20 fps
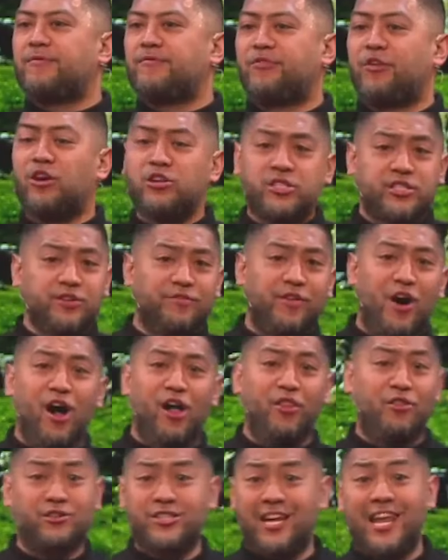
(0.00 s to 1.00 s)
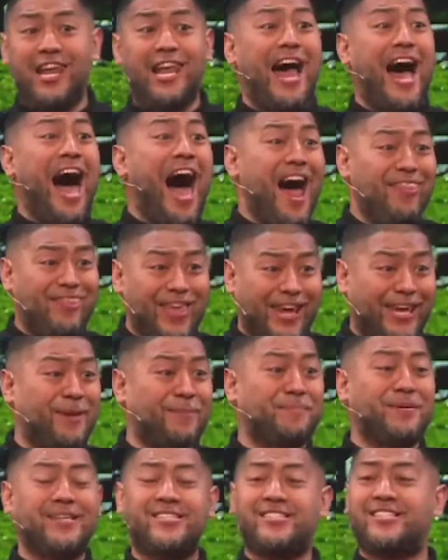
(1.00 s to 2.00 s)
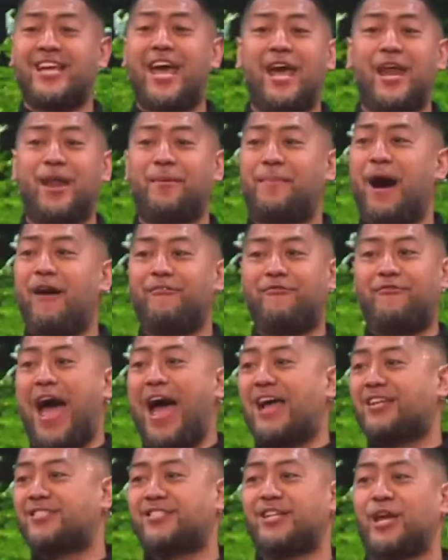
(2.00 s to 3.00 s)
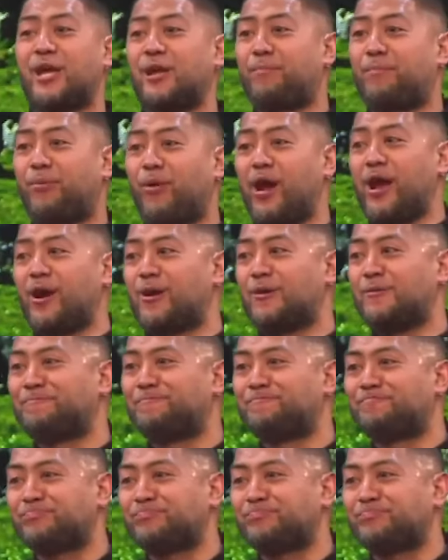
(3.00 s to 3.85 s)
first of all, there's a lot that could be said about fasting and prayer.